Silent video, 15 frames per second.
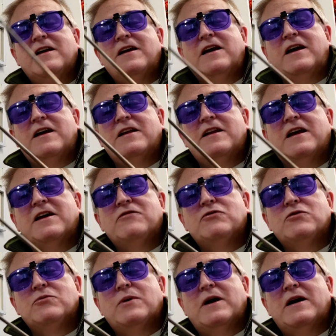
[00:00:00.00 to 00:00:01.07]
And after
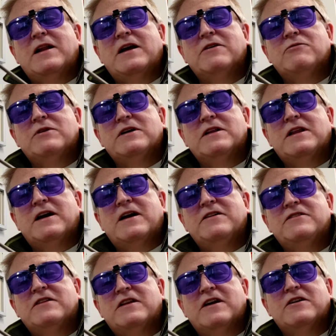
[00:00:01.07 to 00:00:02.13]
a while I
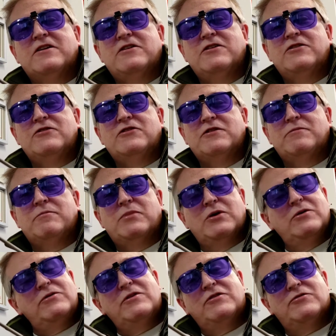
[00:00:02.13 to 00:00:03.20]
realized that I could use them
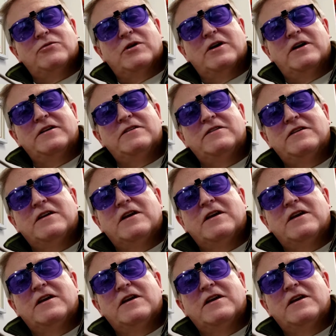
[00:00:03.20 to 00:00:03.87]
both as rods,